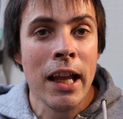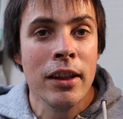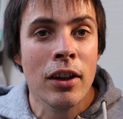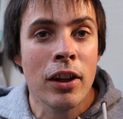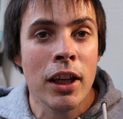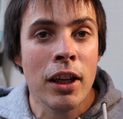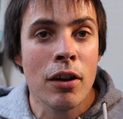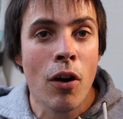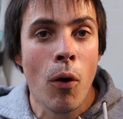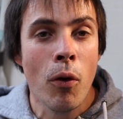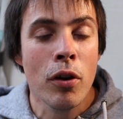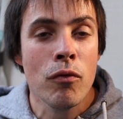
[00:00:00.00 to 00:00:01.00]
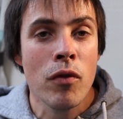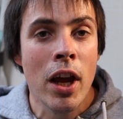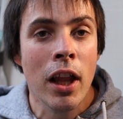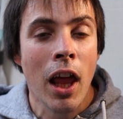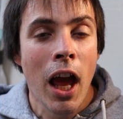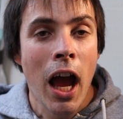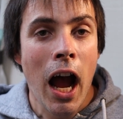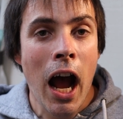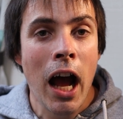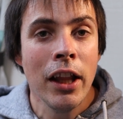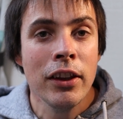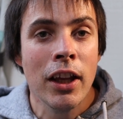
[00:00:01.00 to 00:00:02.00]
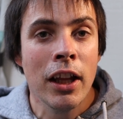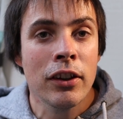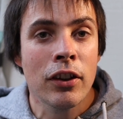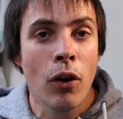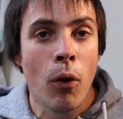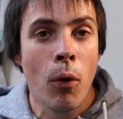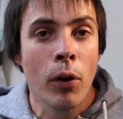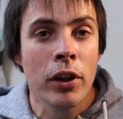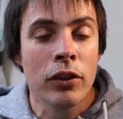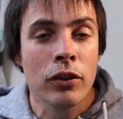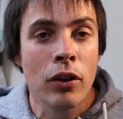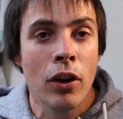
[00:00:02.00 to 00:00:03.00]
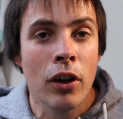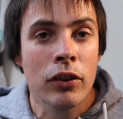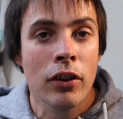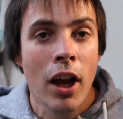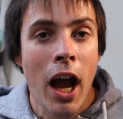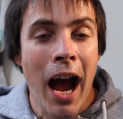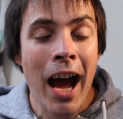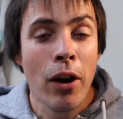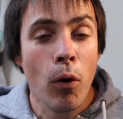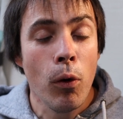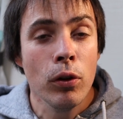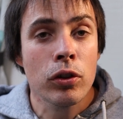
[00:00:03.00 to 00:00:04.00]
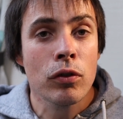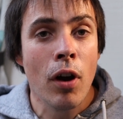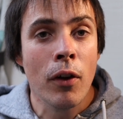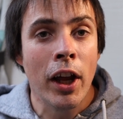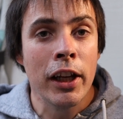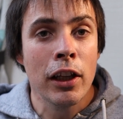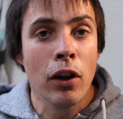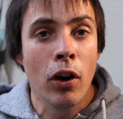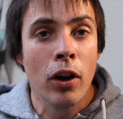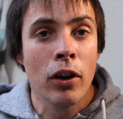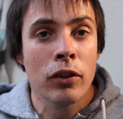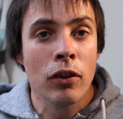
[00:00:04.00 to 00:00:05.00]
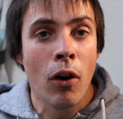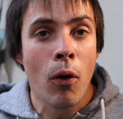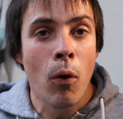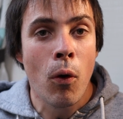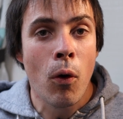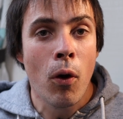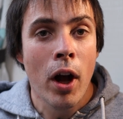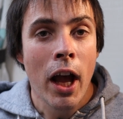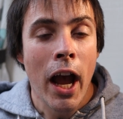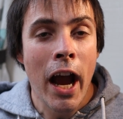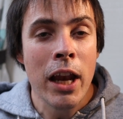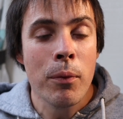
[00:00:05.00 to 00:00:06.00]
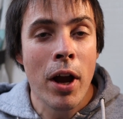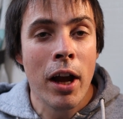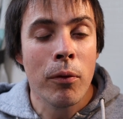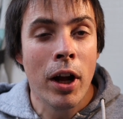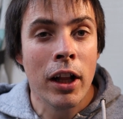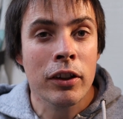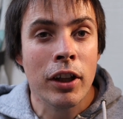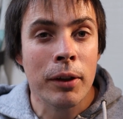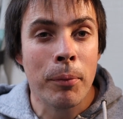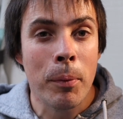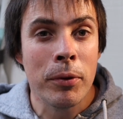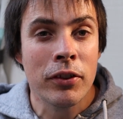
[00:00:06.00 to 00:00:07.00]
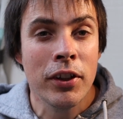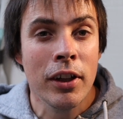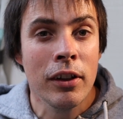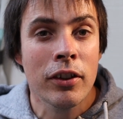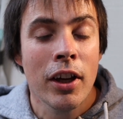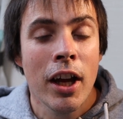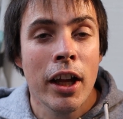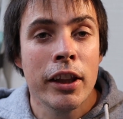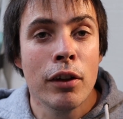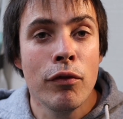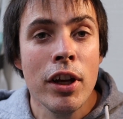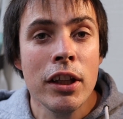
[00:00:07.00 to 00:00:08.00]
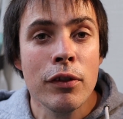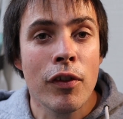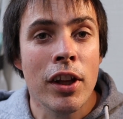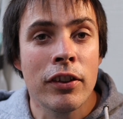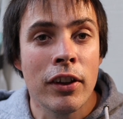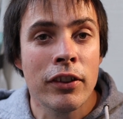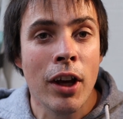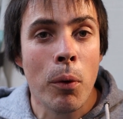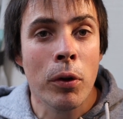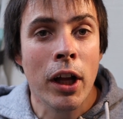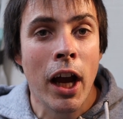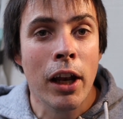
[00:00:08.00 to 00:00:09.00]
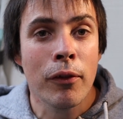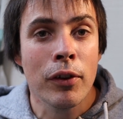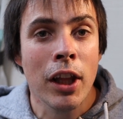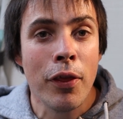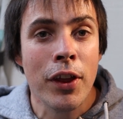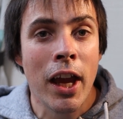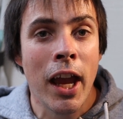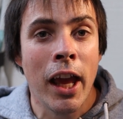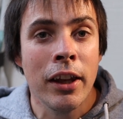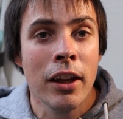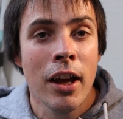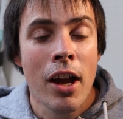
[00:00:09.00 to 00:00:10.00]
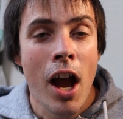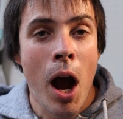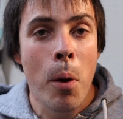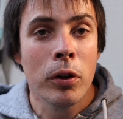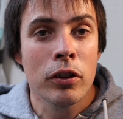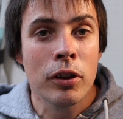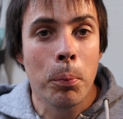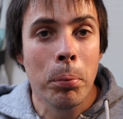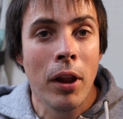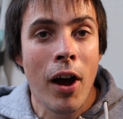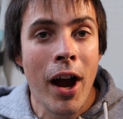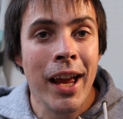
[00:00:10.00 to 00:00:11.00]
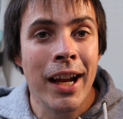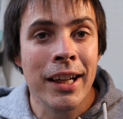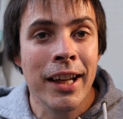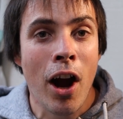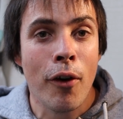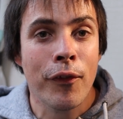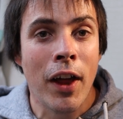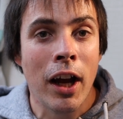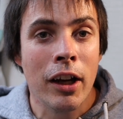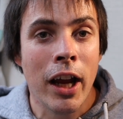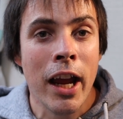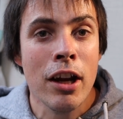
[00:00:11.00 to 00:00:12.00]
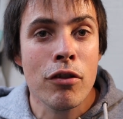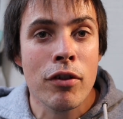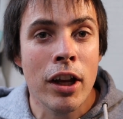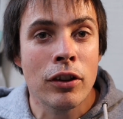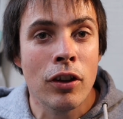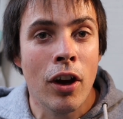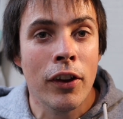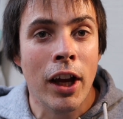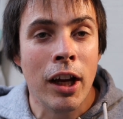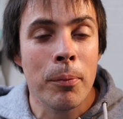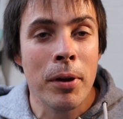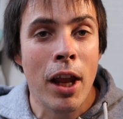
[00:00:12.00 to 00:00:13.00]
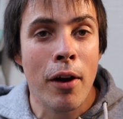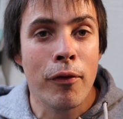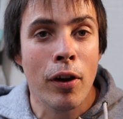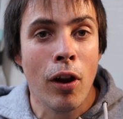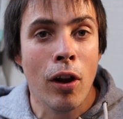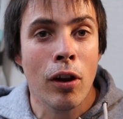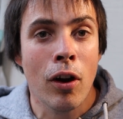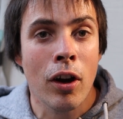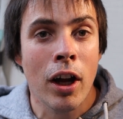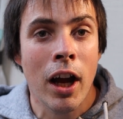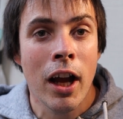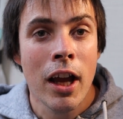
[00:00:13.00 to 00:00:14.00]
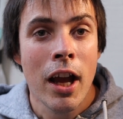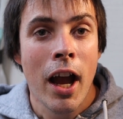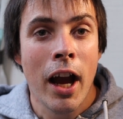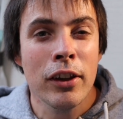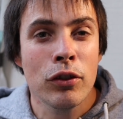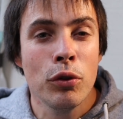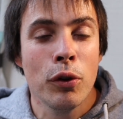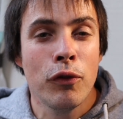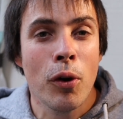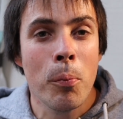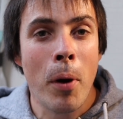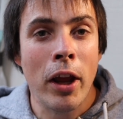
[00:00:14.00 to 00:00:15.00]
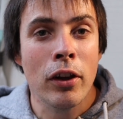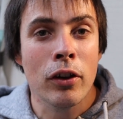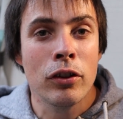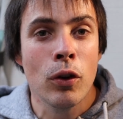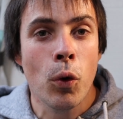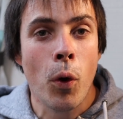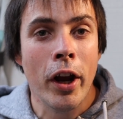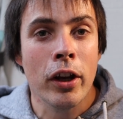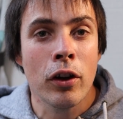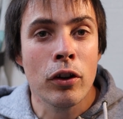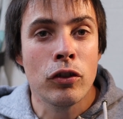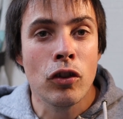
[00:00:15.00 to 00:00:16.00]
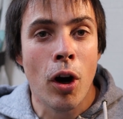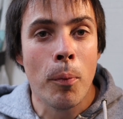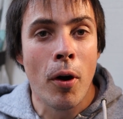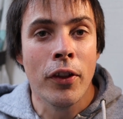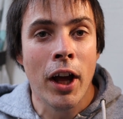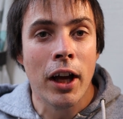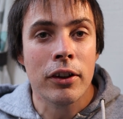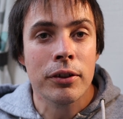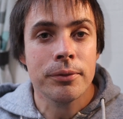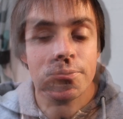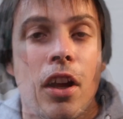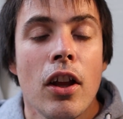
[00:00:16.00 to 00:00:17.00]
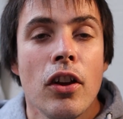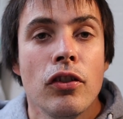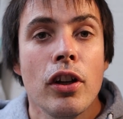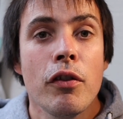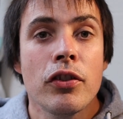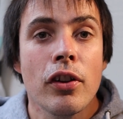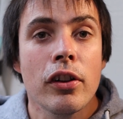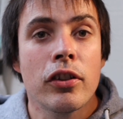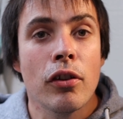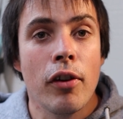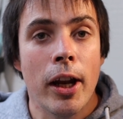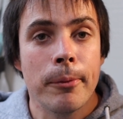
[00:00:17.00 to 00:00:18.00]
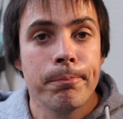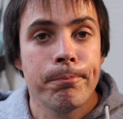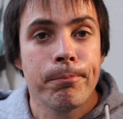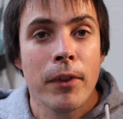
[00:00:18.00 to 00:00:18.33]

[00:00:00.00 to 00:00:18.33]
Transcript: into the awning rail and into the awning skirt and also around any lockers or anywhere else that might be sealed. The reason for this is that will kind of lather in and will just apply and get off that ingrained dirt that can be there for a lot longer, and the snow foam might not do quite a good job on that. So the results are in.